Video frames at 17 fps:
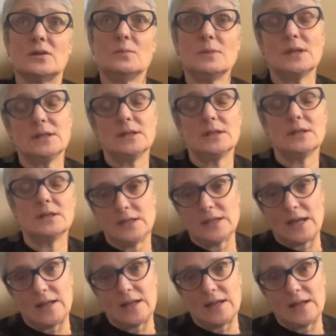
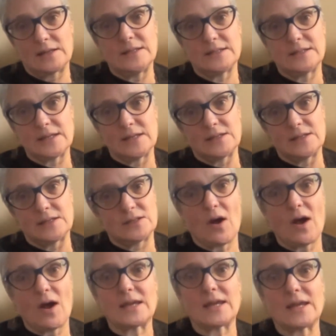humility that Lisa
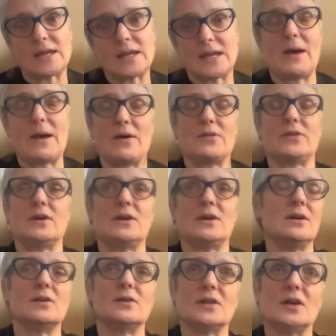is talking
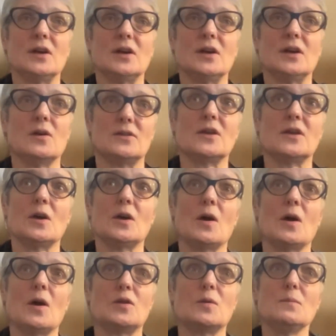about,
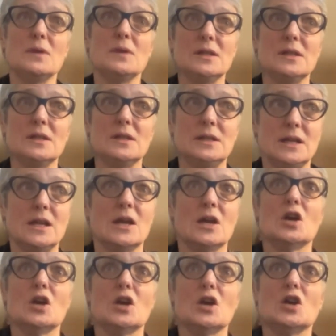the
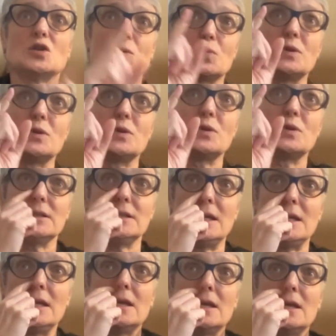humility to
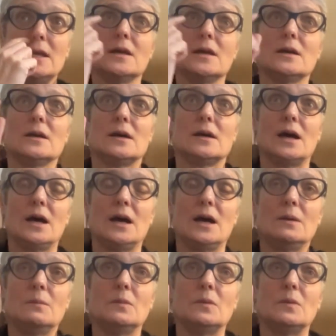really
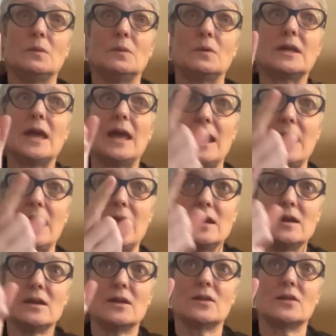
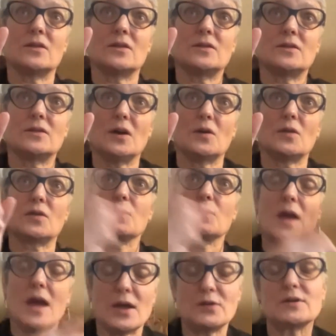gain the
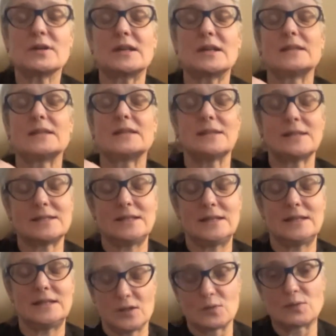
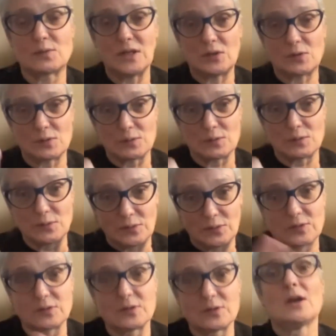360-degree
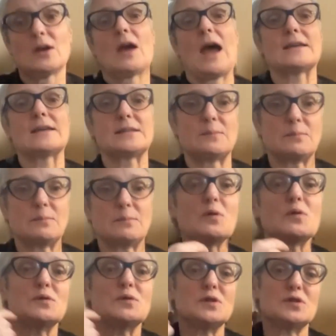truth, as
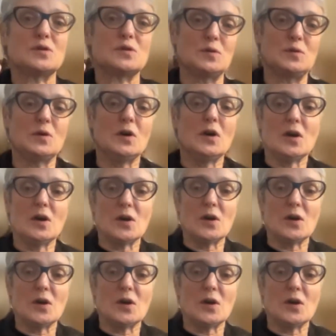opposed to